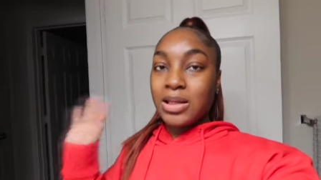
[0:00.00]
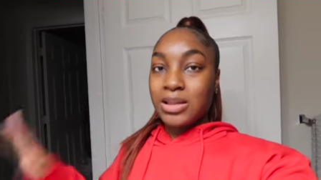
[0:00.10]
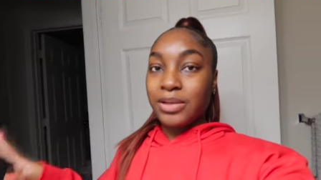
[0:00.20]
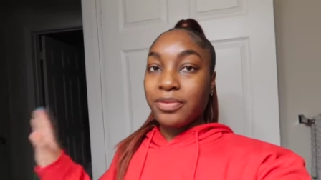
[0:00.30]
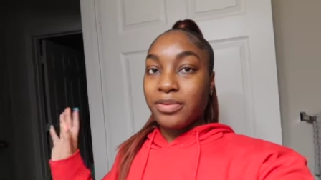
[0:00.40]

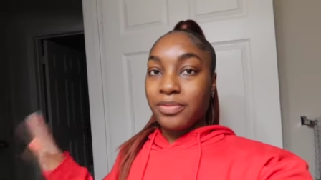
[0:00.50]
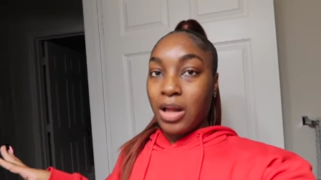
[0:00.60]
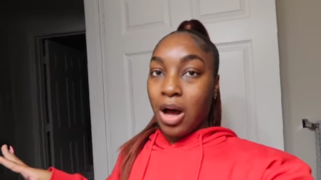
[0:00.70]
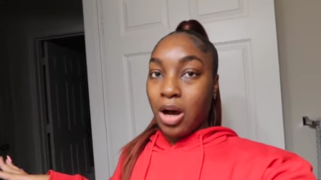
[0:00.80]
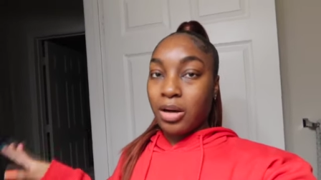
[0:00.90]
different
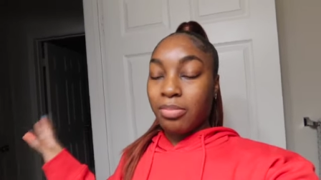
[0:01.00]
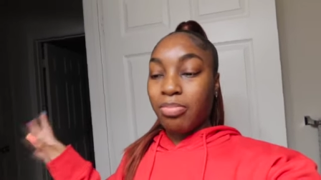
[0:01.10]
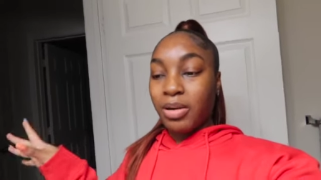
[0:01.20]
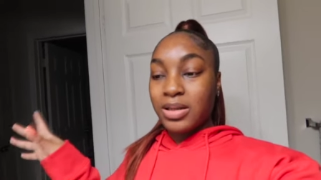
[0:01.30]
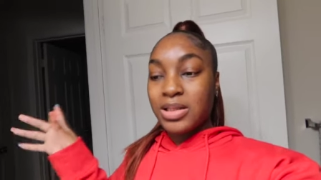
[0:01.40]
vlog.
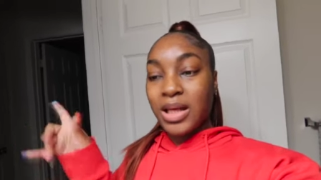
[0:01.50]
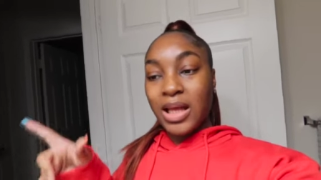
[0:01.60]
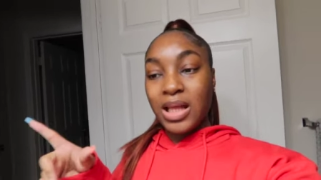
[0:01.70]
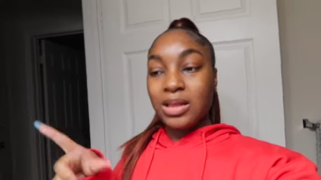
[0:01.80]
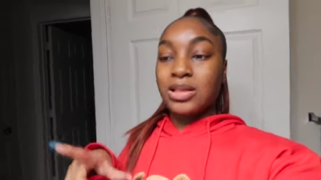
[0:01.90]
But to
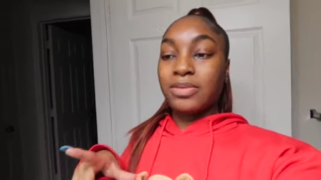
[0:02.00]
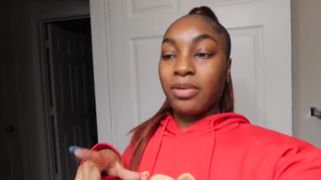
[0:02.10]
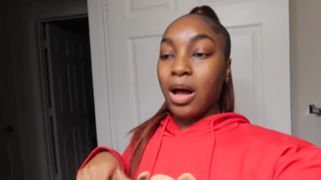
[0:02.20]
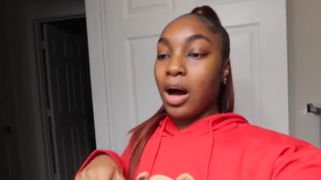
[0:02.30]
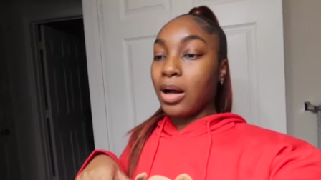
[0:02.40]
end this
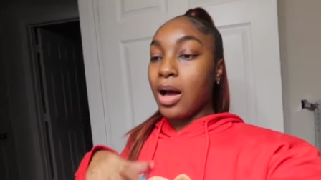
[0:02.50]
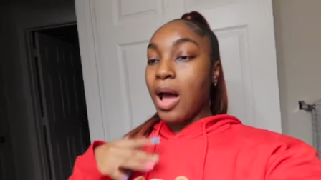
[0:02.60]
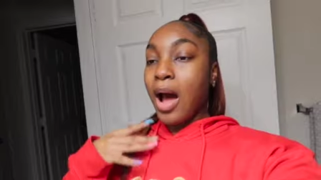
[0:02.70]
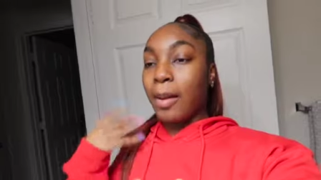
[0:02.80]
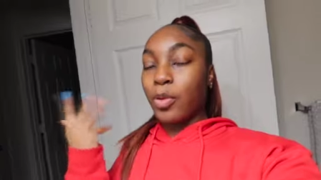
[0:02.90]
vlog,
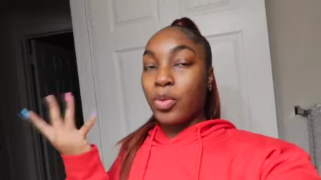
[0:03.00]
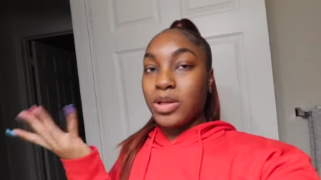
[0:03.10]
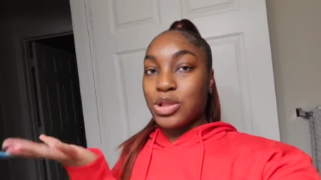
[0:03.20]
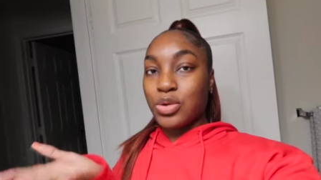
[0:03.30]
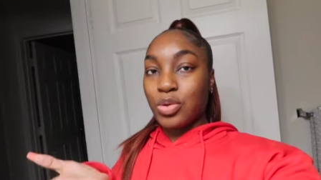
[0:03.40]
I'm
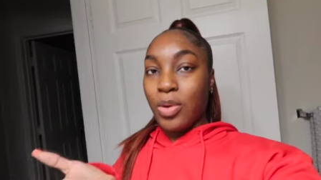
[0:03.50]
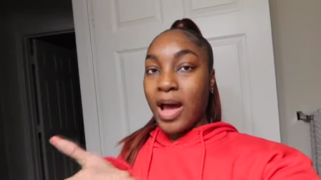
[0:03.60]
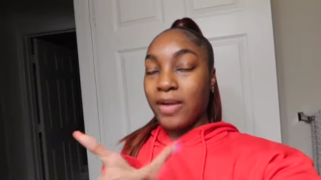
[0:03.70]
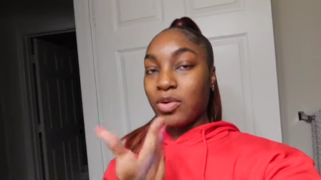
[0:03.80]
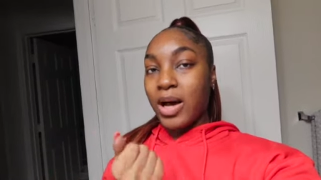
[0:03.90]
going to
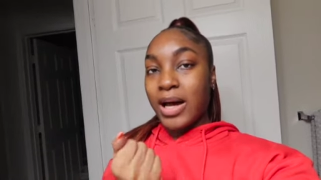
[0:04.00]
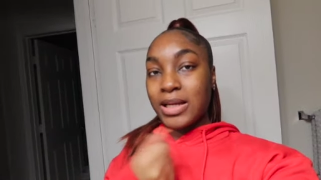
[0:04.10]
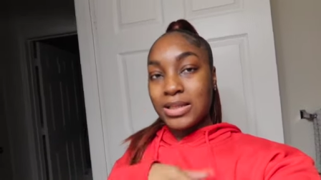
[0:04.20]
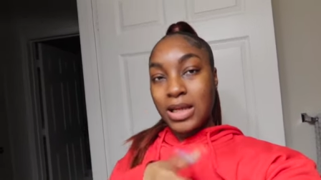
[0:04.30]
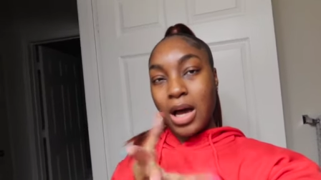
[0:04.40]
have you
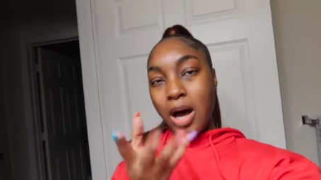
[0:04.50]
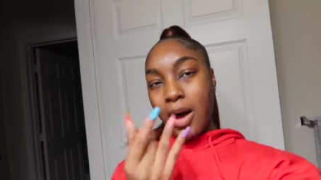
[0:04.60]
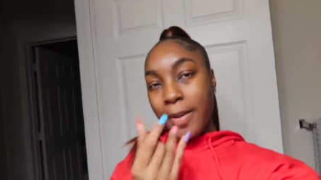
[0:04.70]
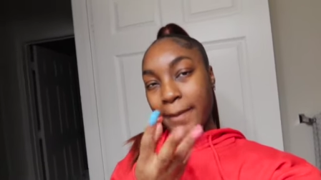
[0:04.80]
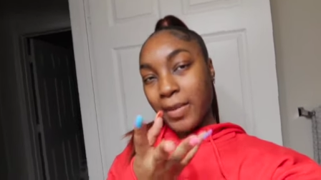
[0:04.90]
guys
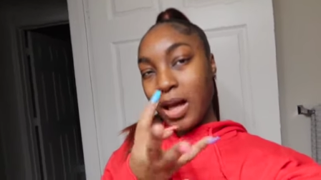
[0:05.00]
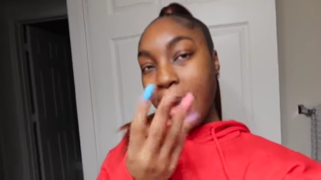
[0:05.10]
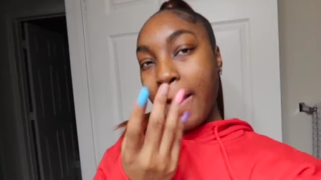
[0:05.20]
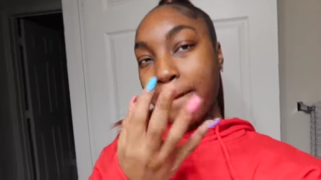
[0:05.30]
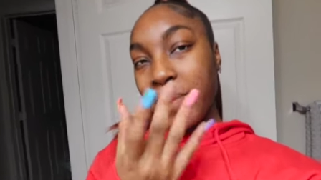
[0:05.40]
come
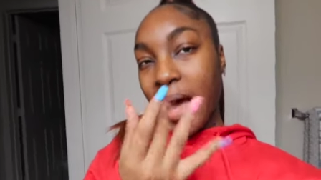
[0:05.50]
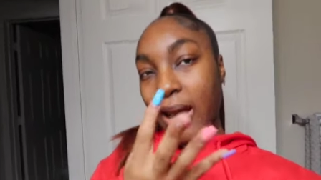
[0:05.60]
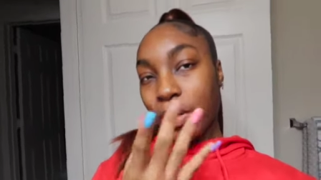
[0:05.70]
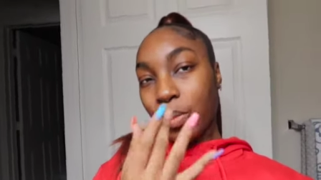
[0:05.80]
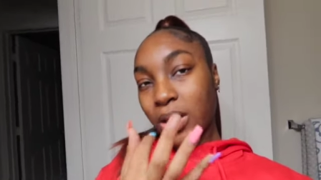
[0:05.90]

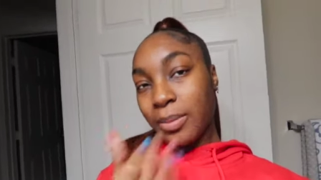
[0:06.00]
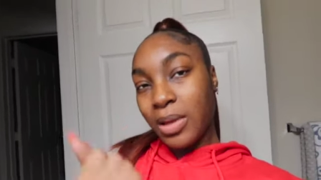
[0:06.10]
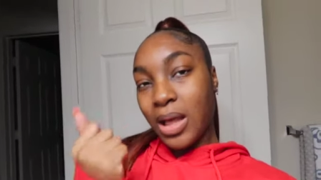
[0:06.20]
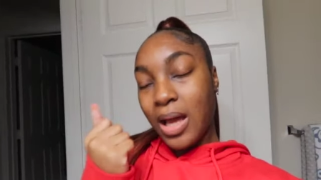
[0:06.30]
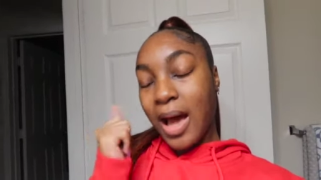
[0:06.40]
pack with
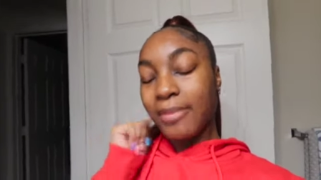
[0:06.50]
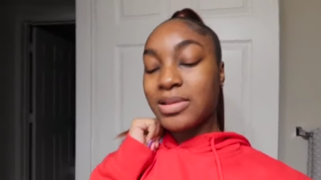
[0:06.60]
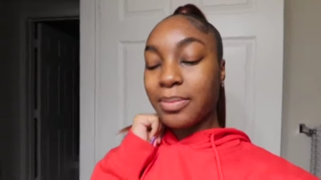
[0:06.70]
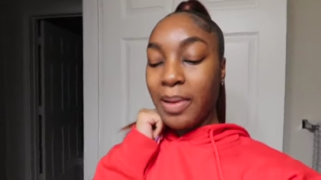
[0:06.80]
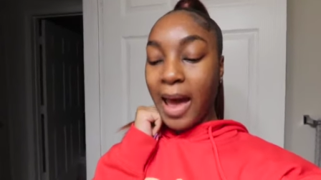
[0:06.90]
me. I have
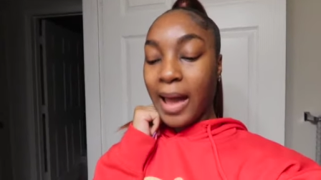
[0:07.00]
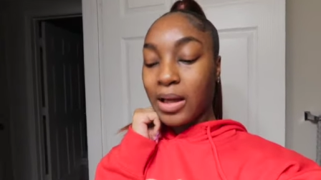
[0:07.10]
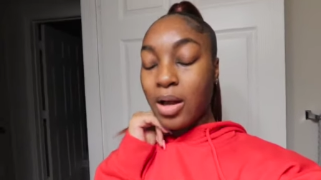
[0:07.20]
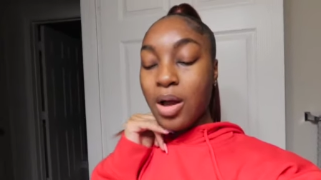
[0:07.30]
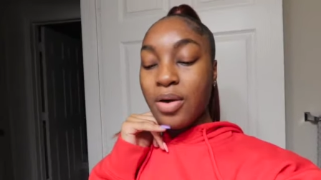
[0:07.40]
to
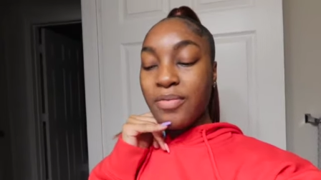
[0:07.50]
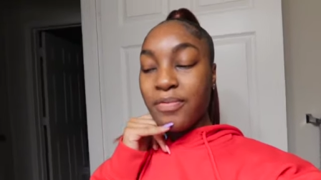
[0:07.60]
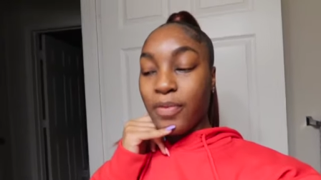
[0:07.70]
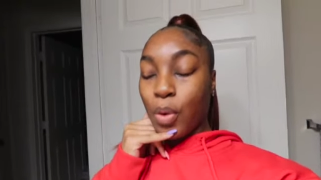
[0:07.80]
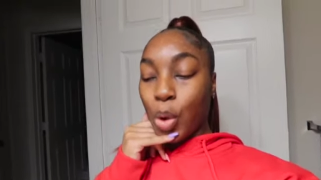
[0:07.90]
pack
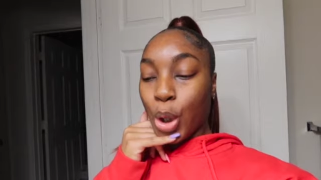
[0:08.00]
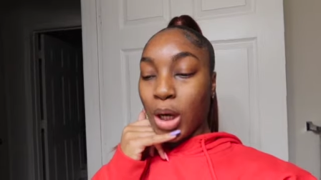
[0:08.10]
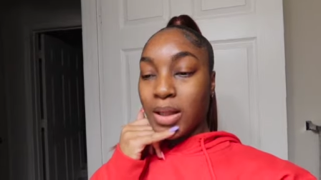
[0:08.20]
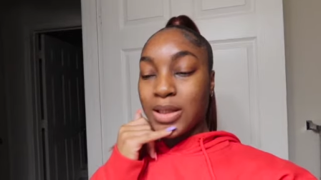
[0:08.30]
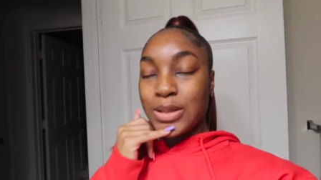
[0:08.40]

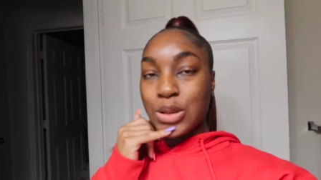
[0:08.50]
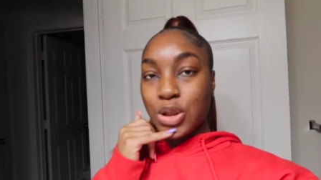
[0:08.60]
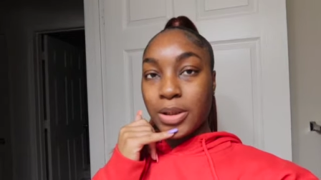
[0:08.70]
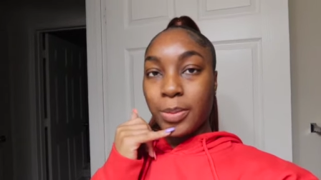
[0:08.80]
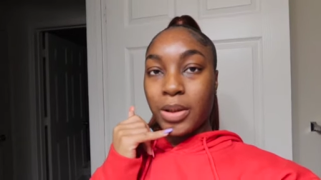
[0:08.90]
for this
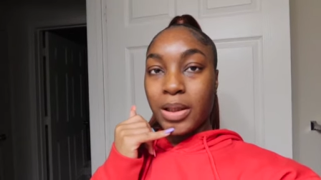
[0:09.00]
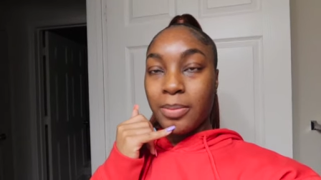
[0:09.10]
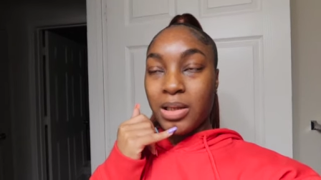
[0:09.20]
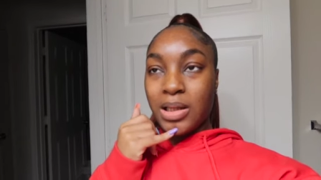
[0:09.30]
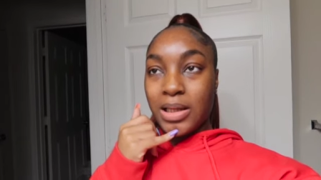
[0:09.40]
trip. We're gonna
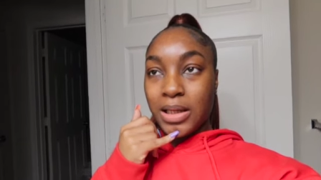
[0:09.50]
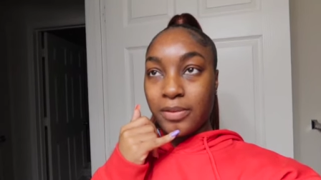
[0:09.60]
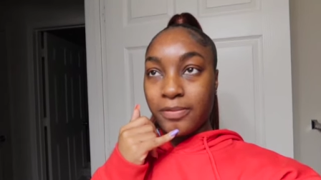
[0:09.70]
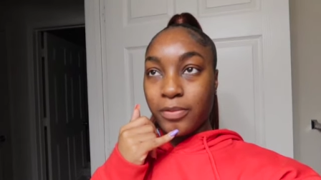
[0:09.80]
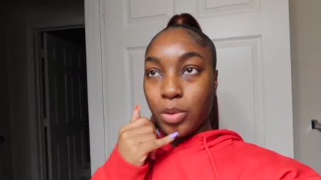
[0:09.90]
be there
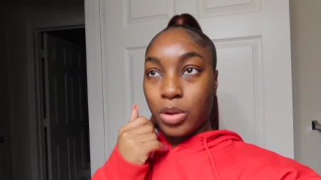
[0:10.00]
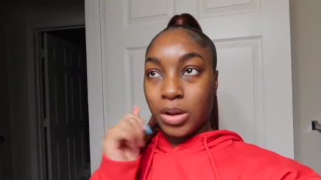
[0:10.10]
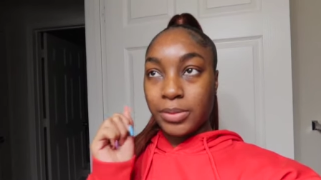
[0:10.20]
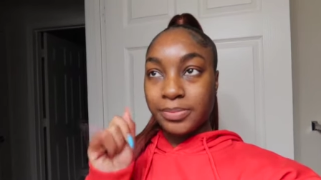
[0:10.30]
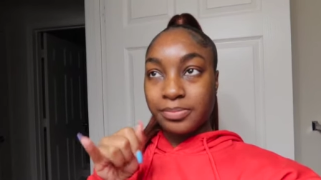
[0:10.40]

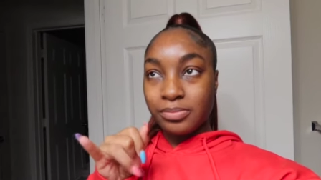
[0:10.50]
for